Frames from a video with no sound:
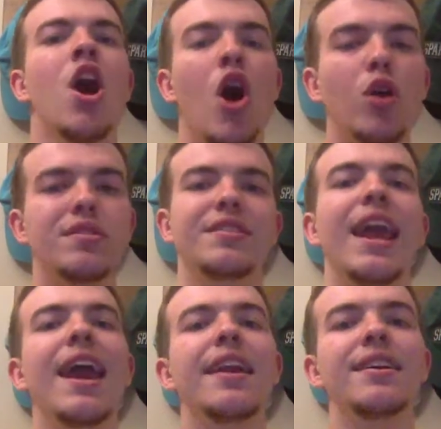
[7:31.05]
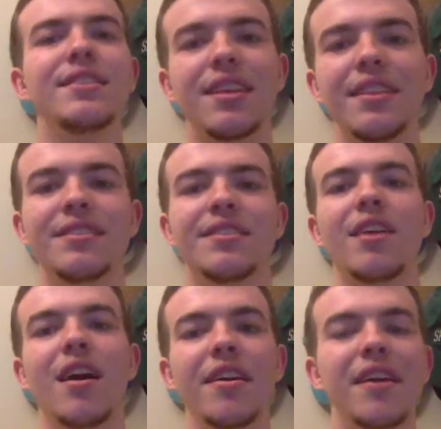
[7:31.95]
"Hosanna to the
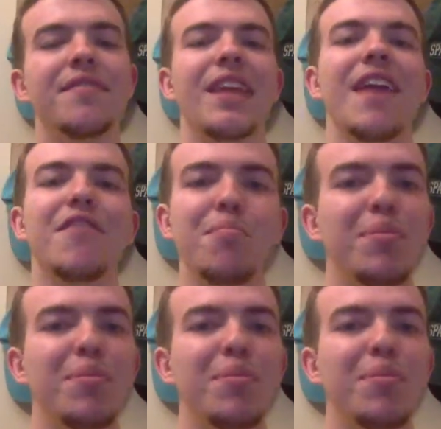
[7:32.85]
Son of David.